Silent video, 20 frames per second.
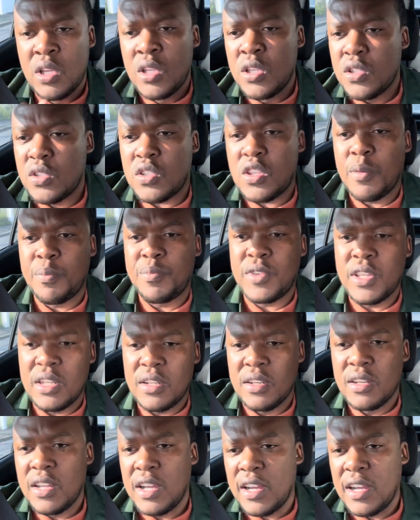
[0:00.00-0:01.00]
stopped
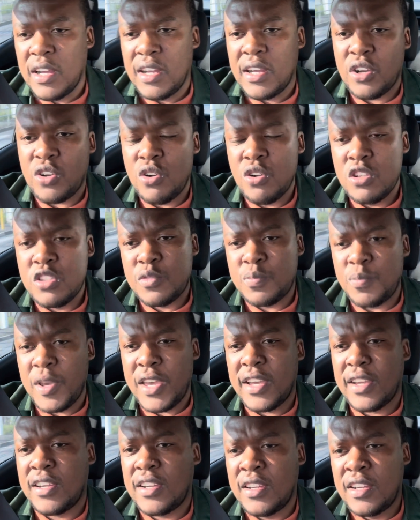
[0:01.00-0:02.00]
in
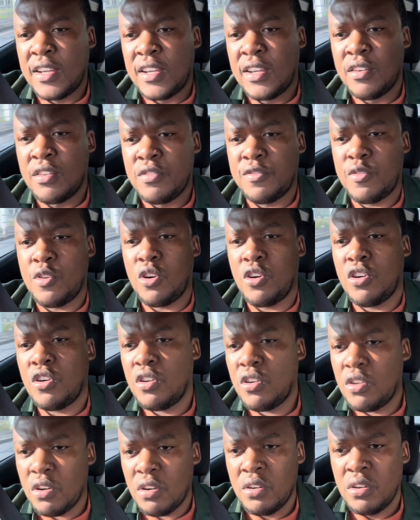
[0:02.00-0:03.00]
Colesberg
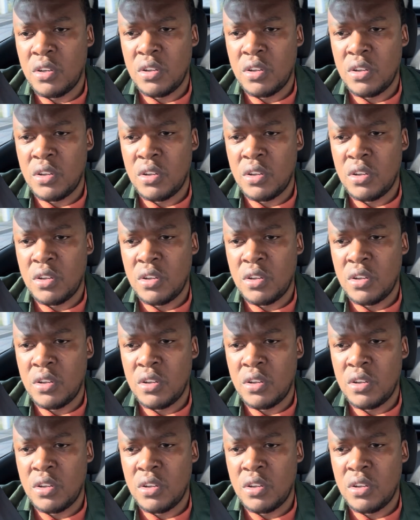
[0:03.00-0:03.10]
for